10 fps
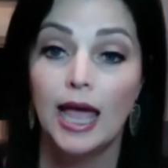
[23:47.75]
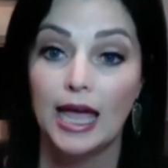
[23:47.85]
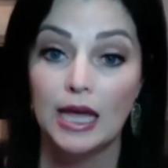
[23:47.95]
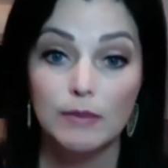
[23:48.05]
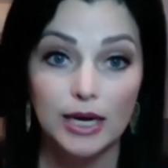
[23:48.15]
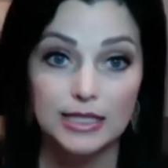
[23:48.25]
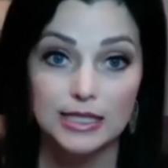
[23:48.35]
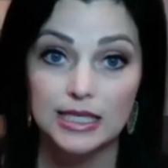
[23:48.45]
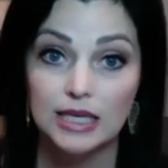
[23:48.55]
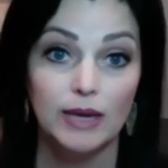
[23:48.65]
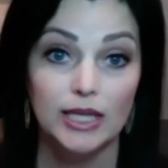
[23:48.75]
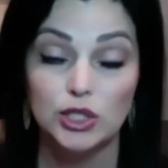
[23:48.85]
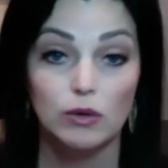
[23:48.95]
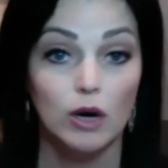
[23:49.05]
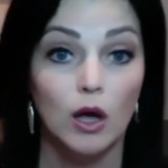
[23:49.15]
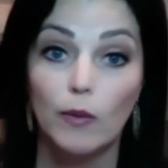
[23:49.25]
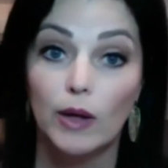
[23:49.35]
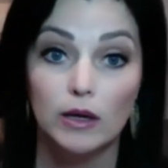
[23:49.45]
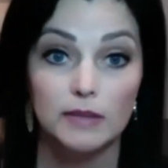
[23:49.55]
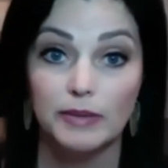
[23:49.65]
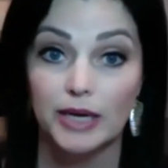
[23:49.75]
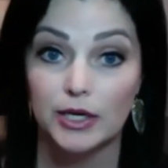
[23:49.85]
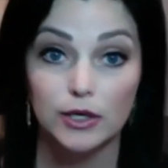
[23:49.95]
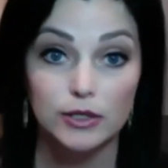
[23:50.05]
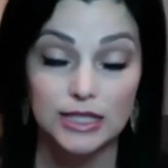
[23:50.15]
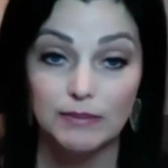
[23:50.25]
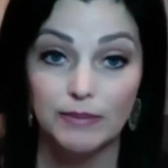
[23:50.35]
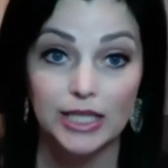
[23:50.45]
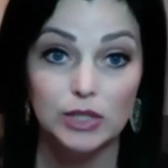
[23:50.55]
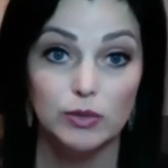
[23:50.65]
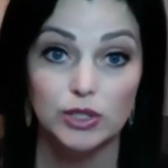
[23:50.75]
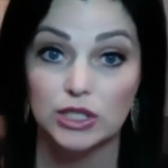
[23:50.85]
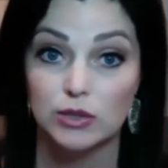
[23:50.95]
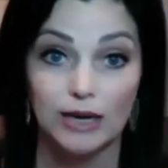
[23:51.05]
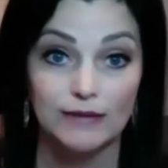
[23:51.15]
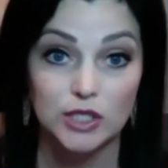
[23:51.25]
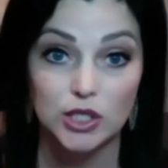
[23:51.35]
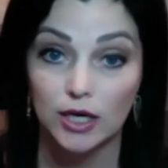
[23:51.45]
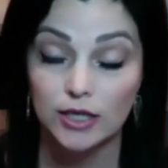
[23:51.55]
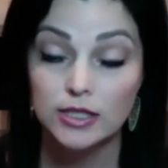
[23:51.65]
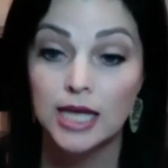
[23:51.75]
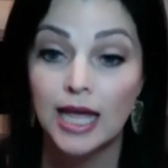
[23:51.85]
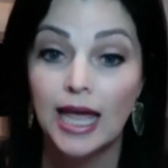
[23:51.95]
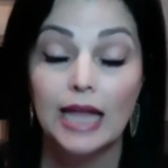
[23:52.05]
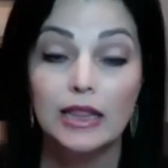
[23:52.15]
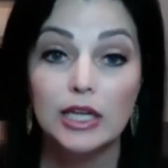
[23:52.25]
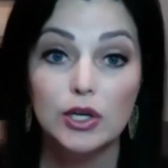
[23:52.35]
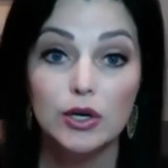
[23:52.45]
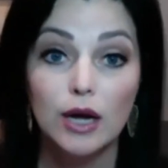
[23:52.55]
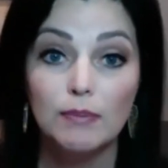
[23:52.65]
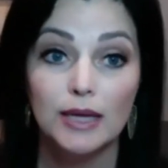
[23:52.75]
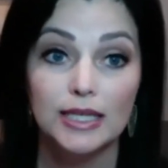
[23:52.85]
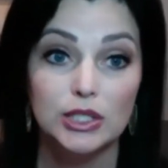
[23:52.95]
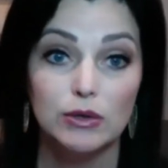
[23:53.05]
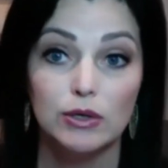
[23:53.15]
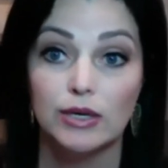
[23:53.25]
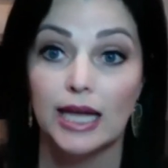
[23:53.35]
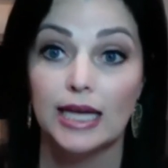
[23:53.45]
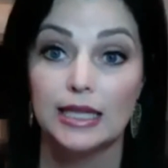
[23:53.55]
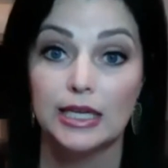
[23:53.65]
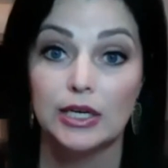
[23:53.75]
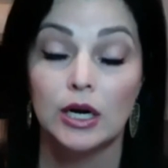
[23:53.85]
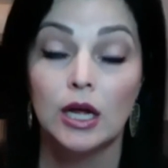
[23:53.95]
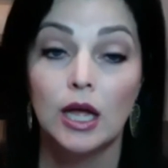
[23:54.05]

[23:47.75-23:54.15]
Amber has a team page. You are all welcome to be on her team page, which is Thrive Stars. And then your upline 200K leader,